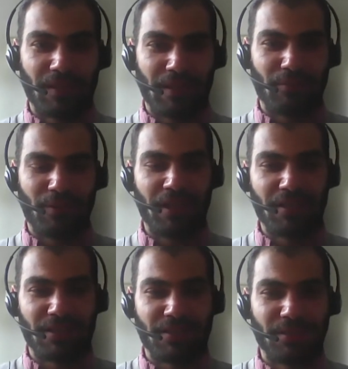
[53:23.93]
and what
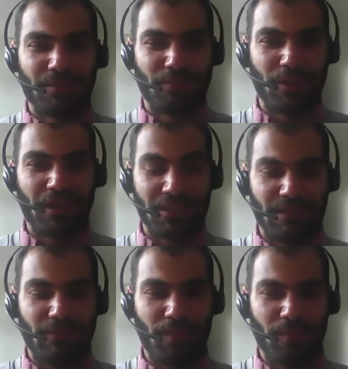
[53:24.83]
is
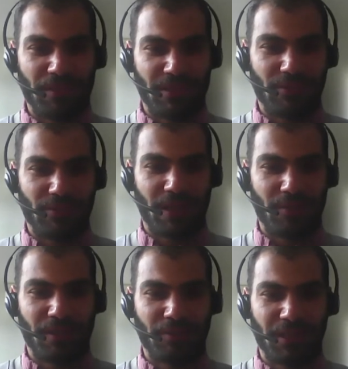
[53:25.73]
development in a way,
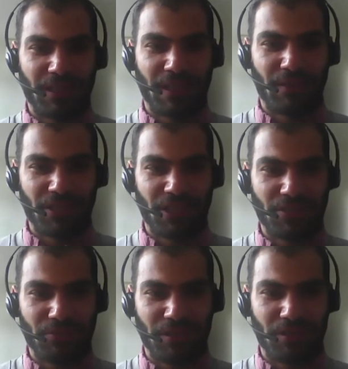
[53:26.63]
what kind of
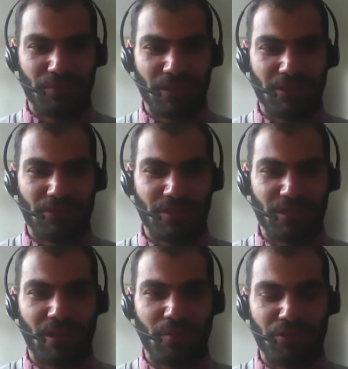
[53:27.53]
change we need to
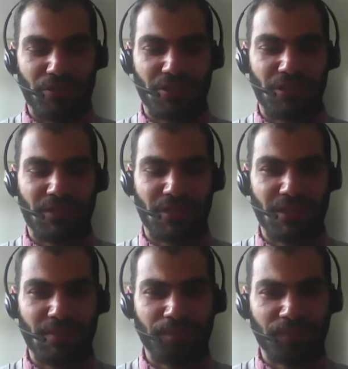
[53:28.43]
see in our productive
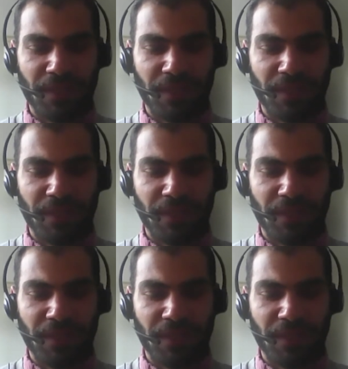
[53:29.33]
system.